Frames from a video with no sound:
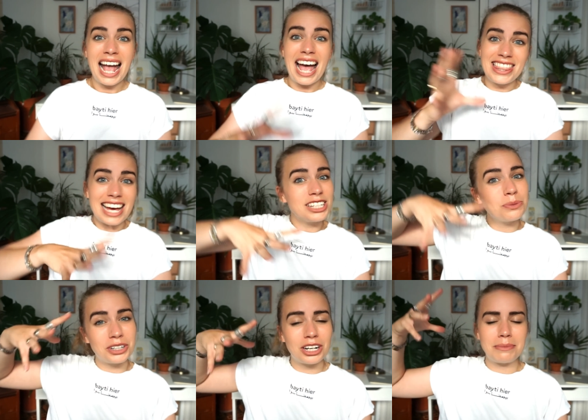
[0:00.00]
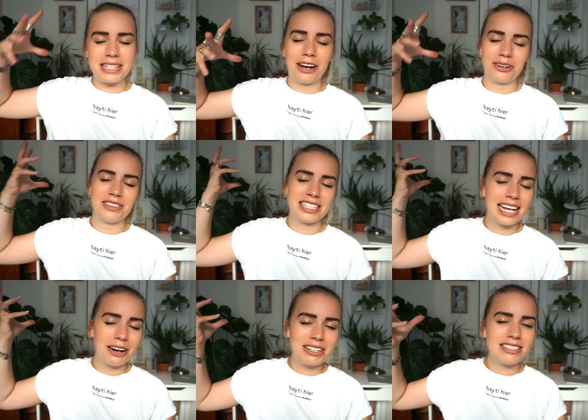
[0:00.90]
And that is what comes out of the
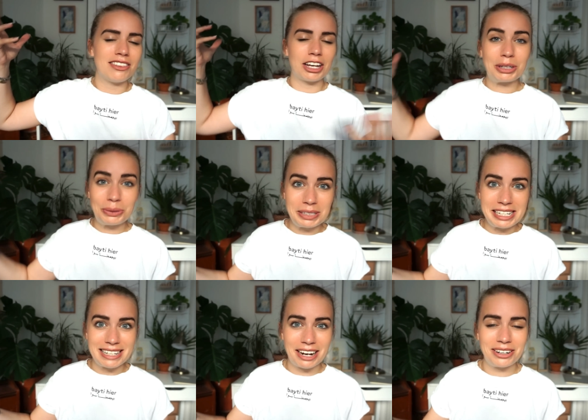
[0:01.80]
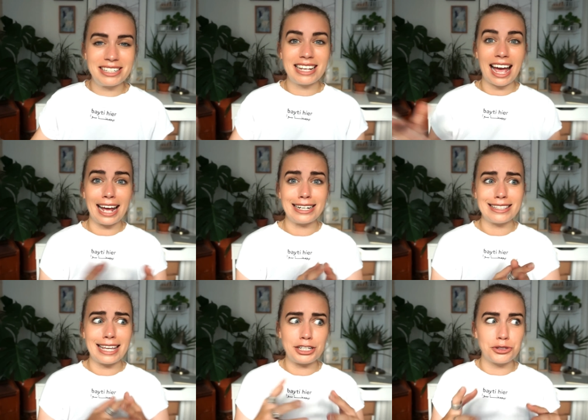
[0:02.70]
towers, the cooling towers,
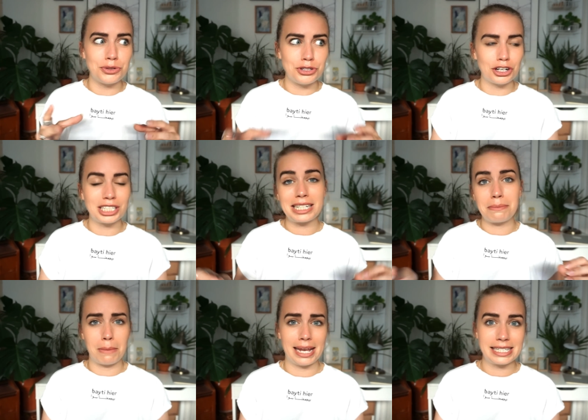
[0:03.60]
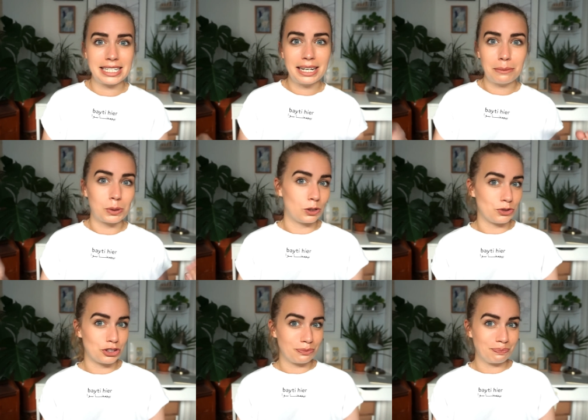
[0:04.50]
and they do not emit
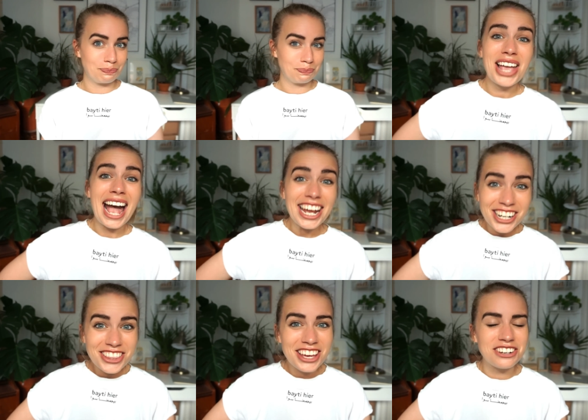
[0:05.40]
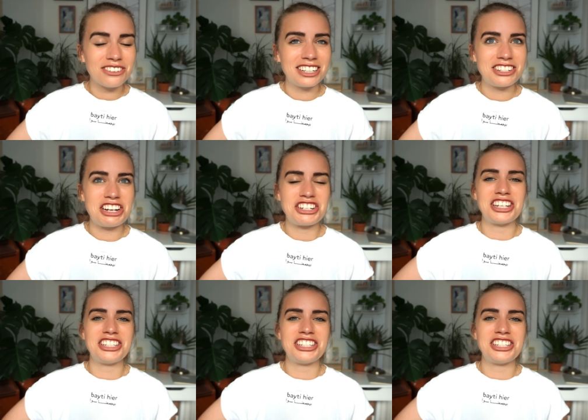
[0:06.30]
pollution. Another advantage